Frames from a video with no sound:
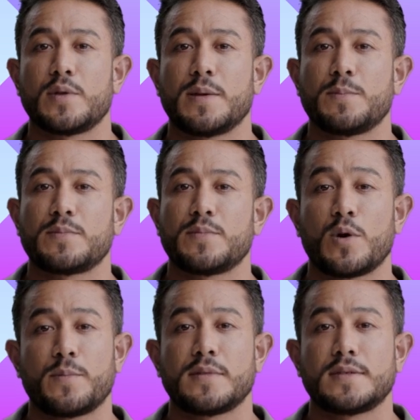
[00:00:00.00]
and
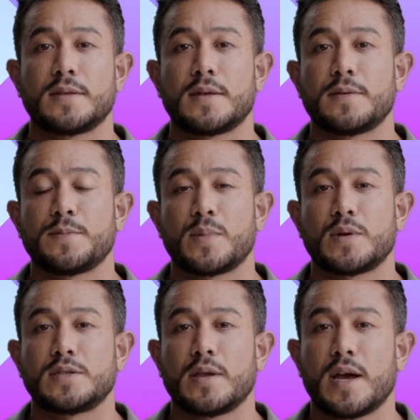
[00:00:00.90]
performance,
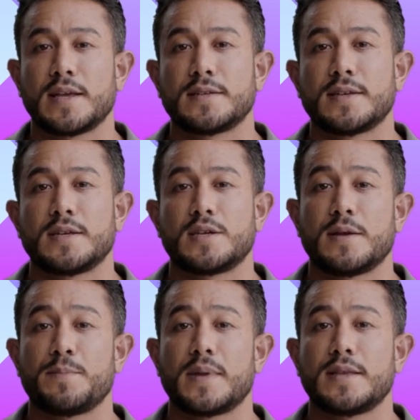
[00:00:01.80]
personalize
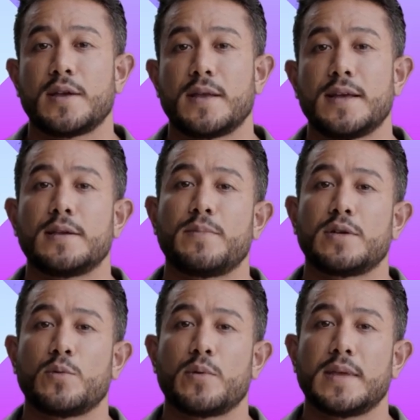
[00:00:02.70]
teaching based on
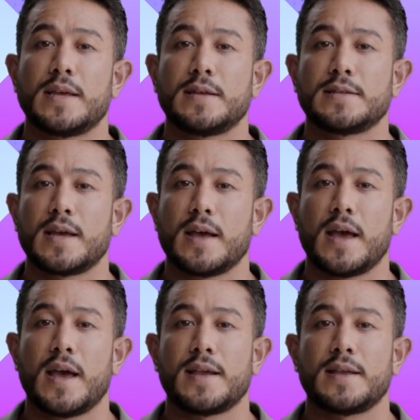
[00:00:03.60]
individual needs,
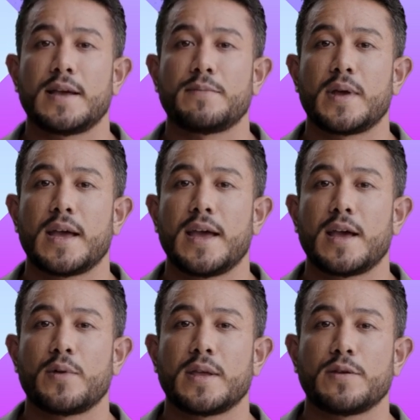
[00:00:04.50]
and identify
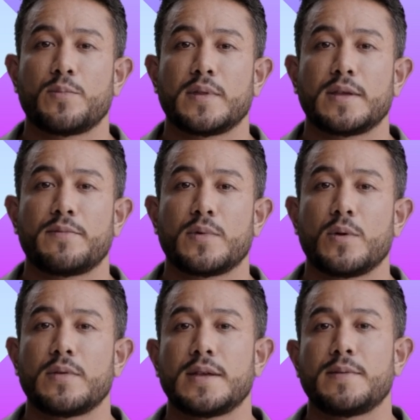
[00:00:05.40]
areas where
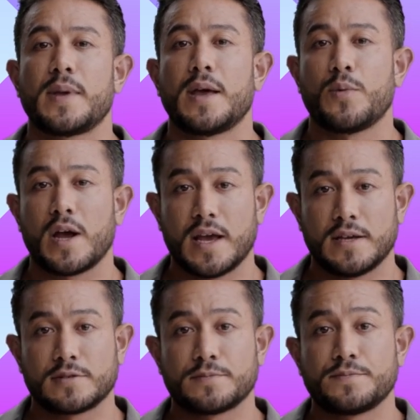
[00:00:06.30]
difficulties may
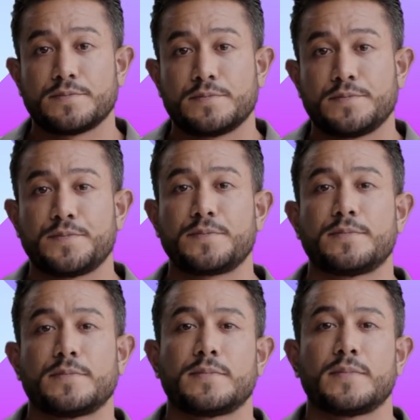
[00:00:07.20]
arise.
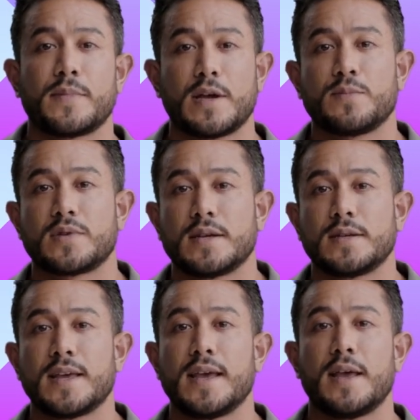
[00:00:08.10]

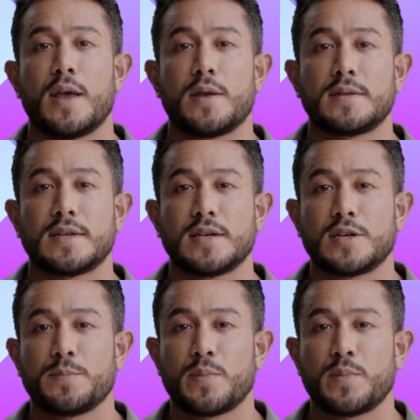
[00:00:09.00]
Leveraging data on teaching